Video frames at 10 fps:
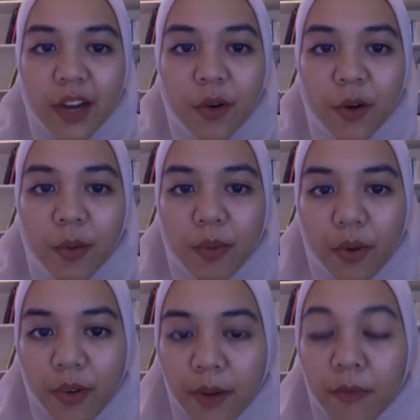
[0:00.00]
or
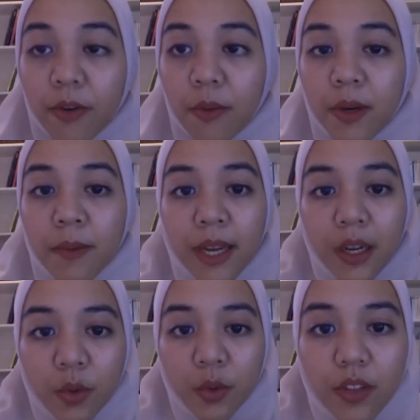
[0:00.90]
program from
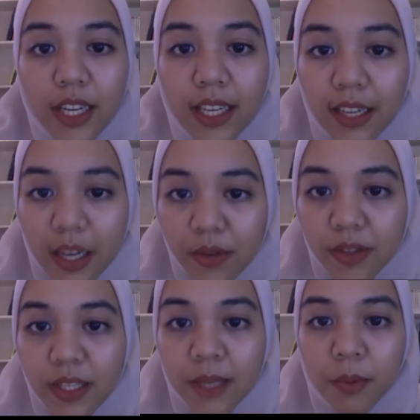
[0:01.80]
Kemenlu that allows
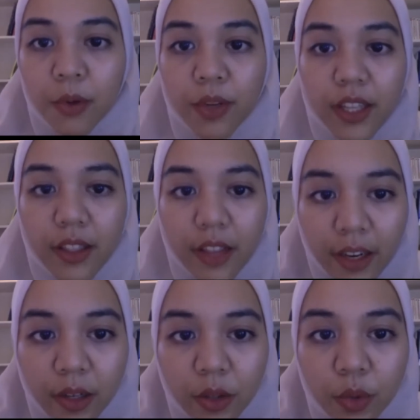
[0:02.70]
the employee
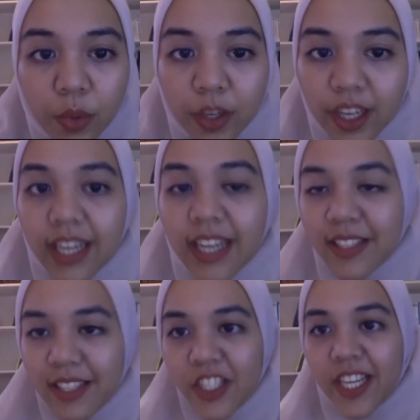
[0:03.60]
there to work at
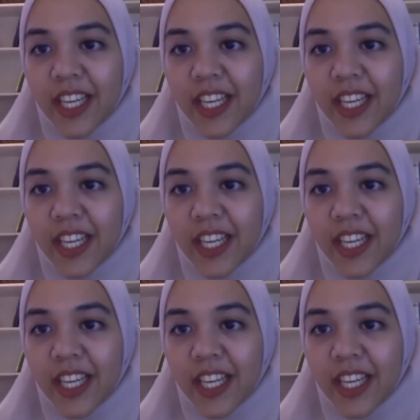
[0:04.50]
ICJ?